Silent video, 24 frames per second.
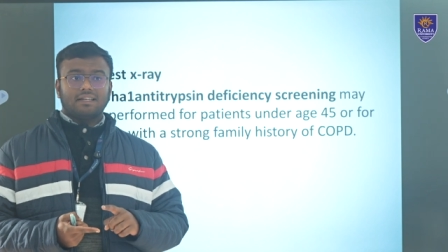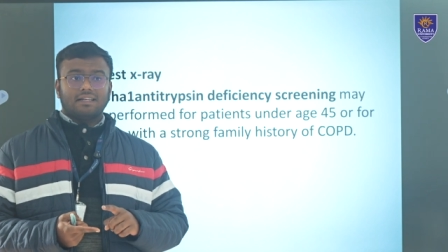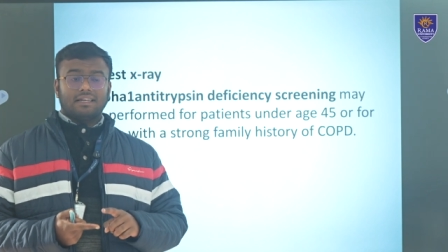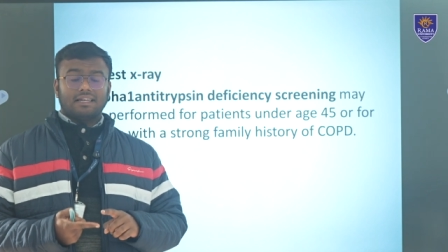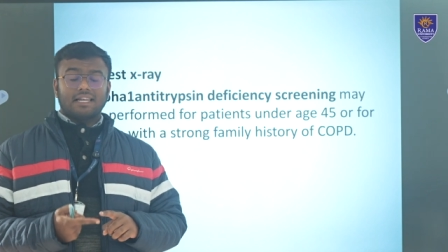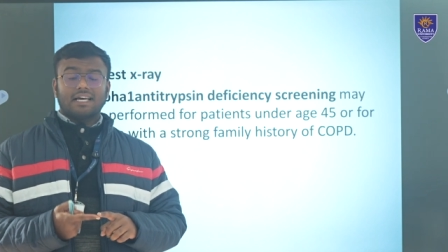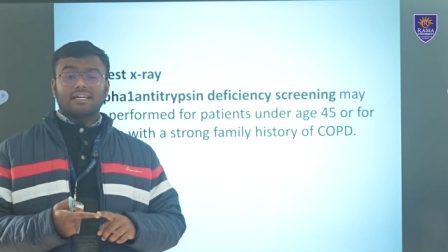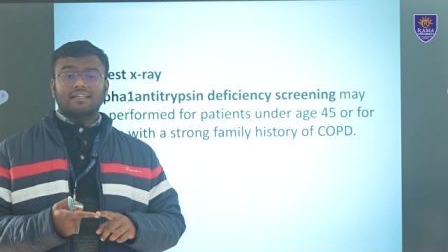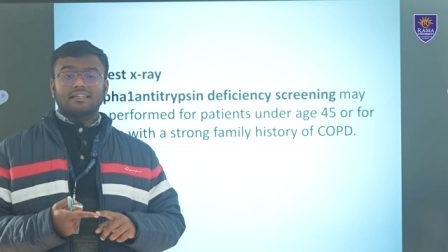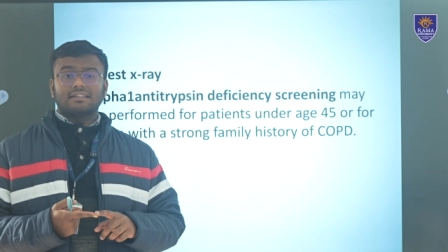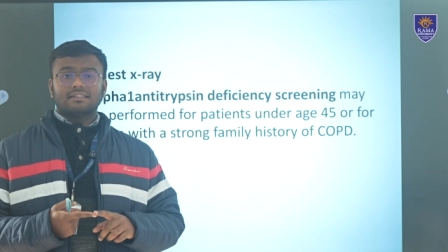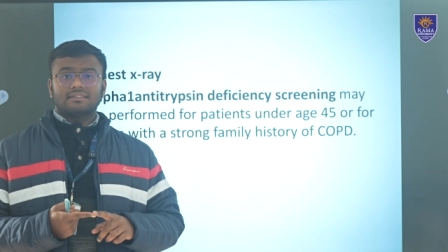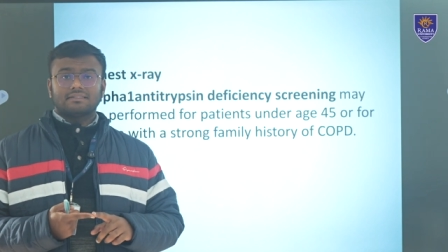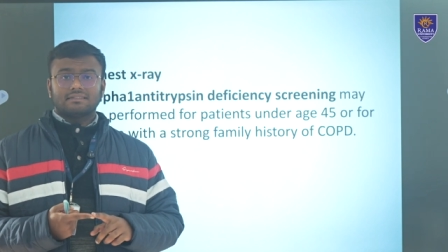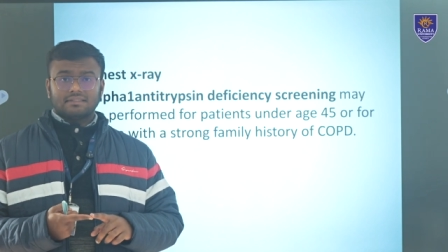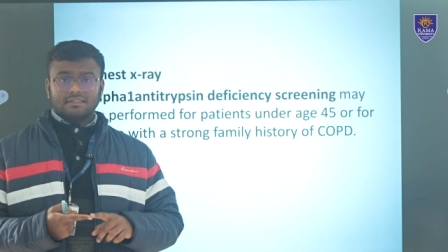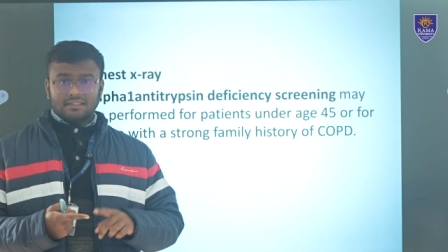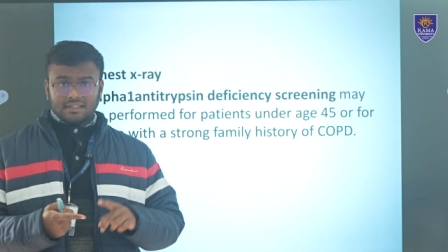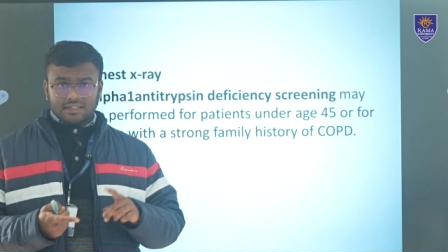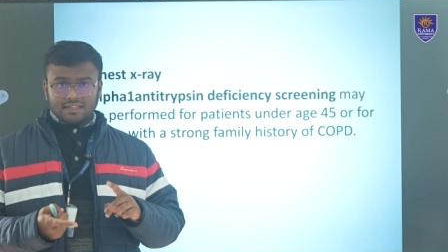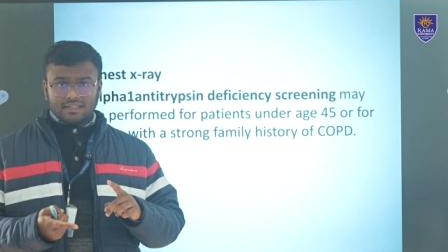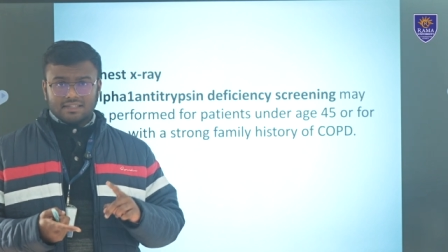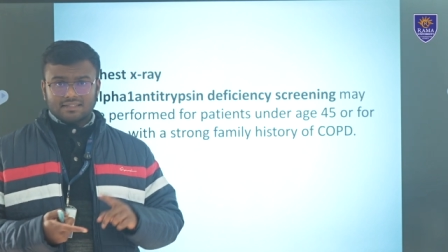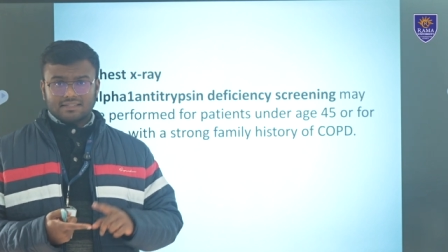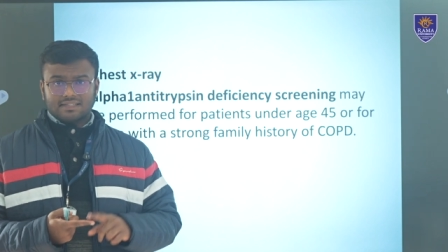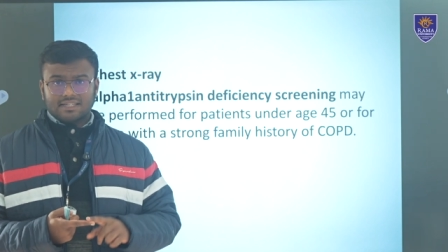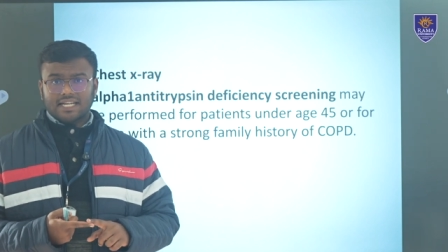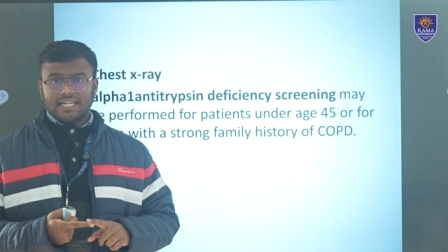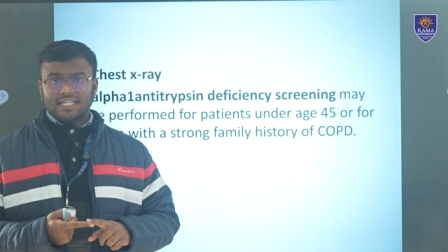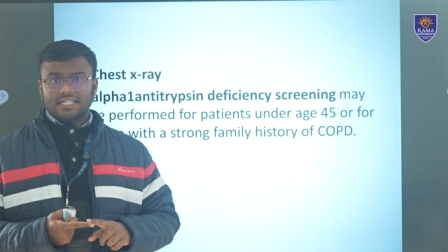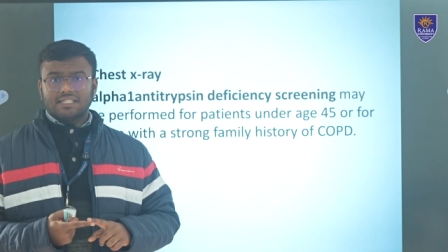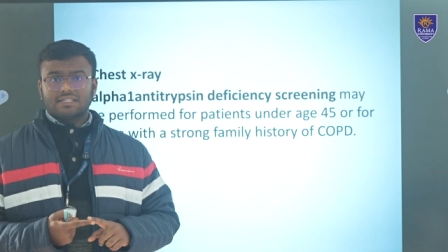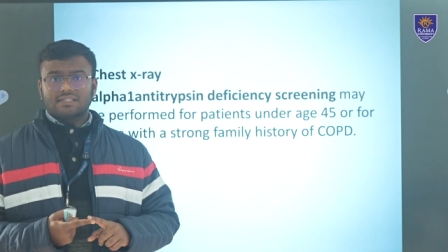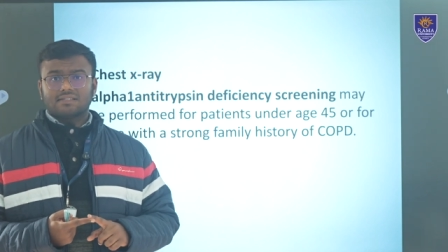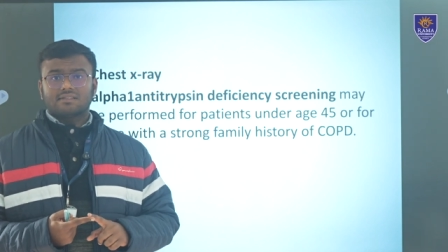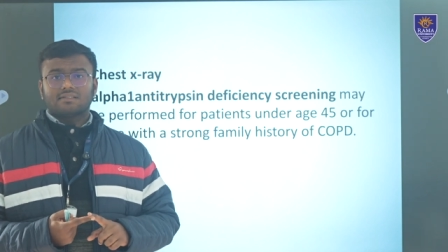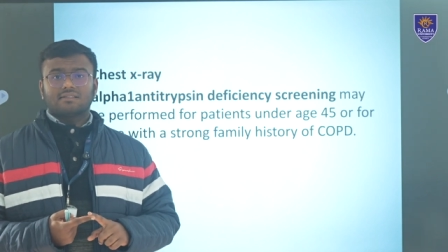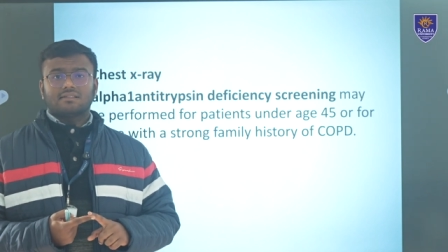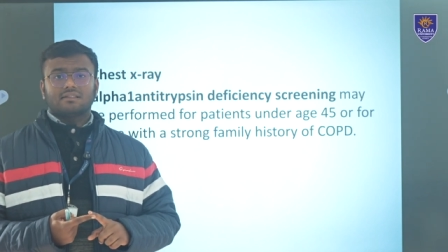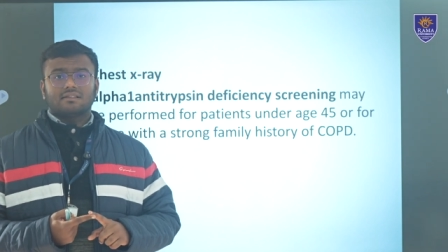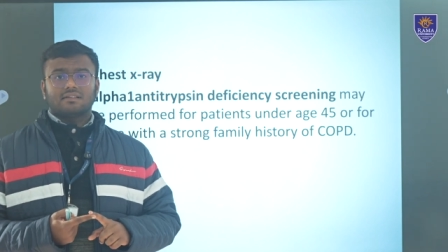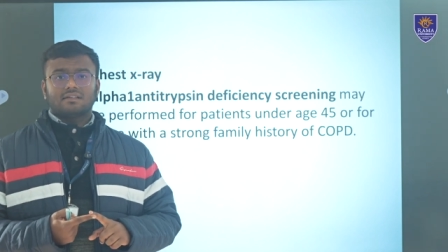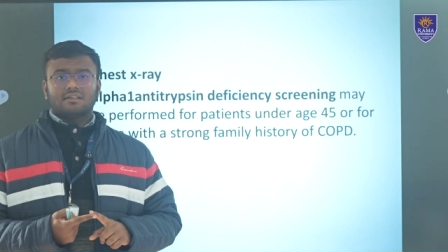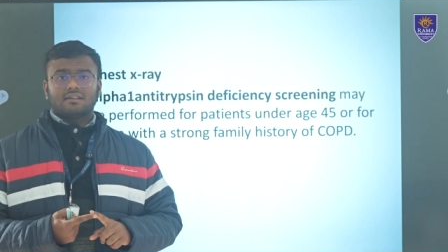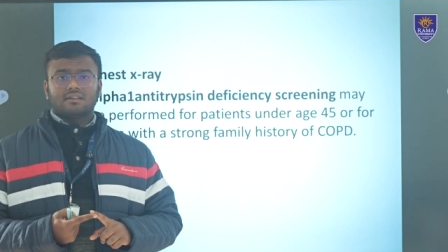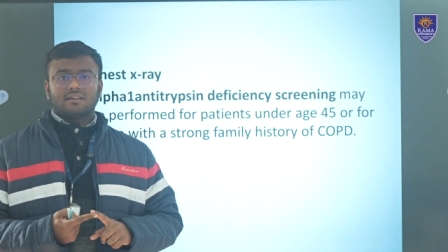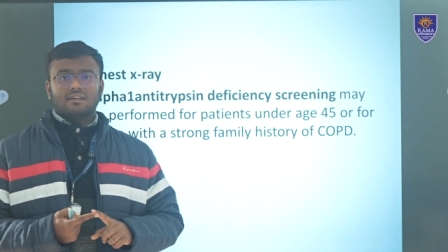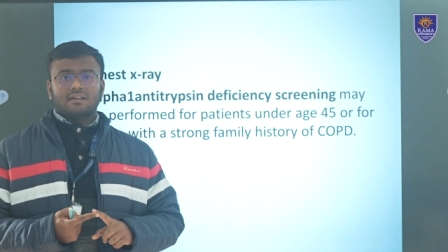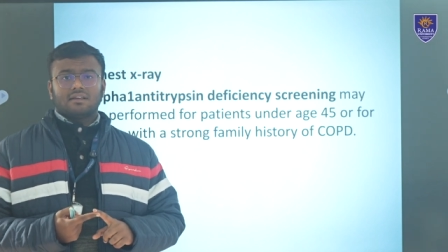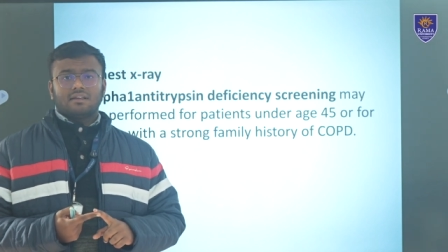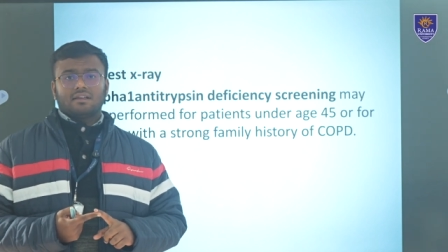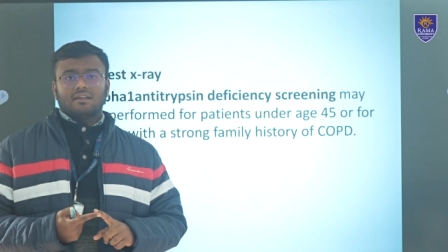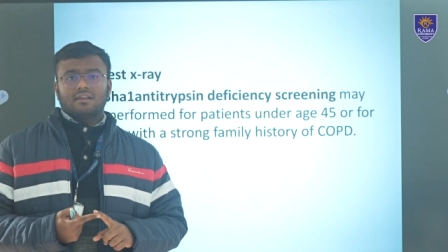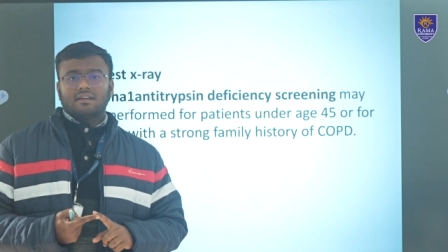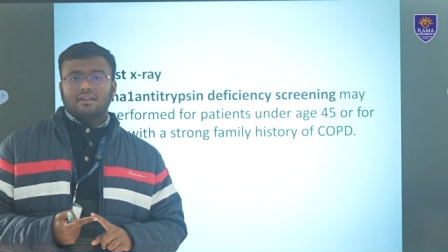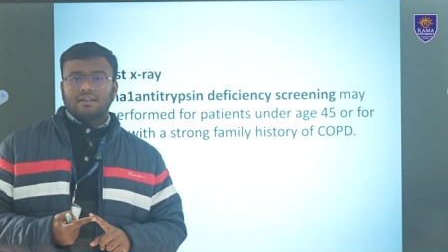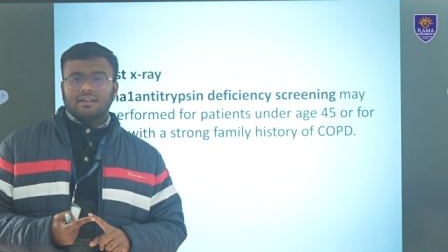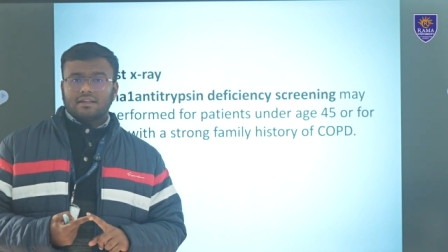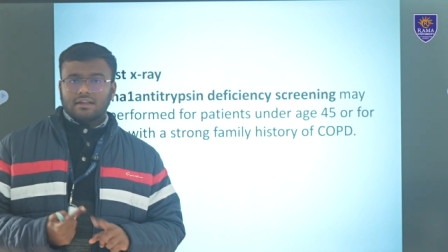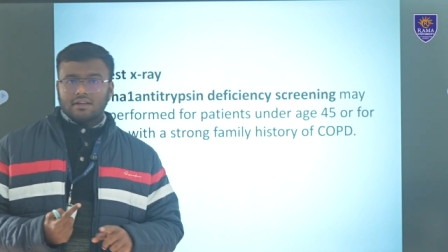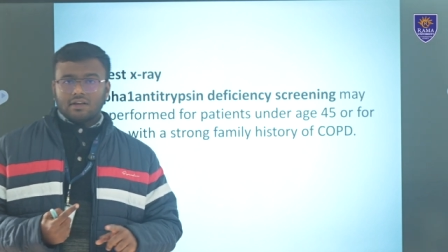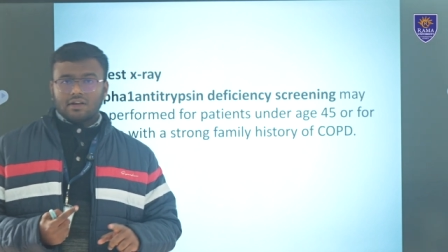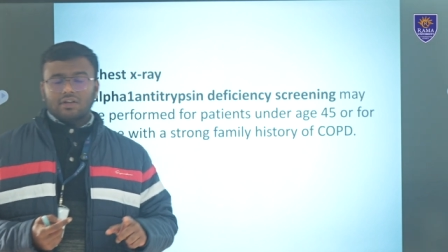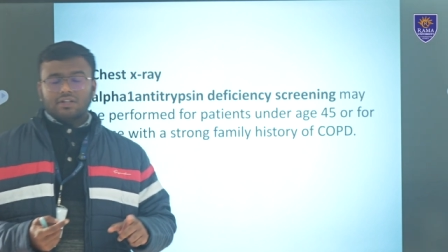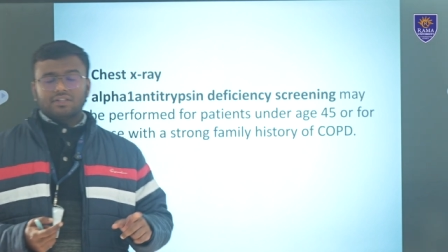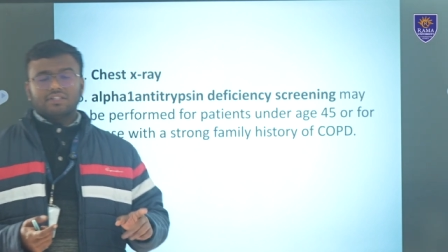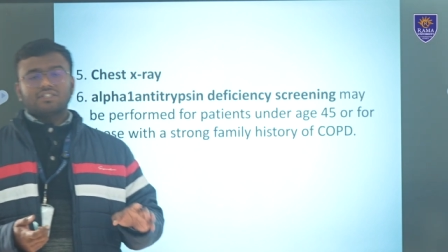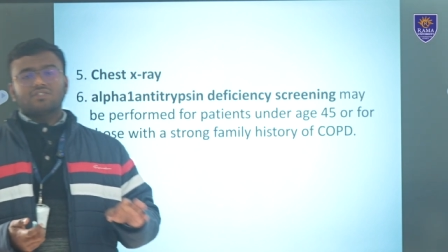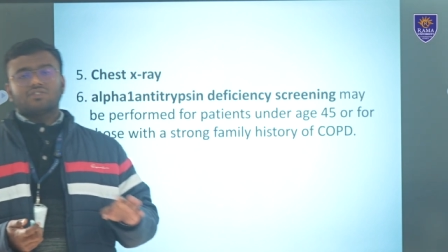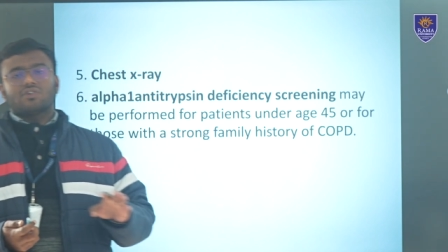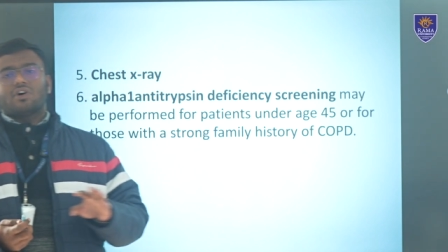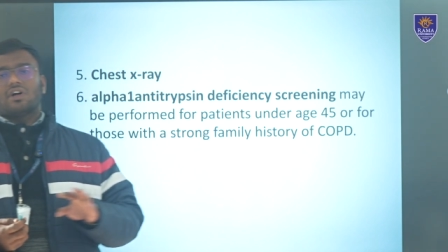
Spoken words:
lung size. These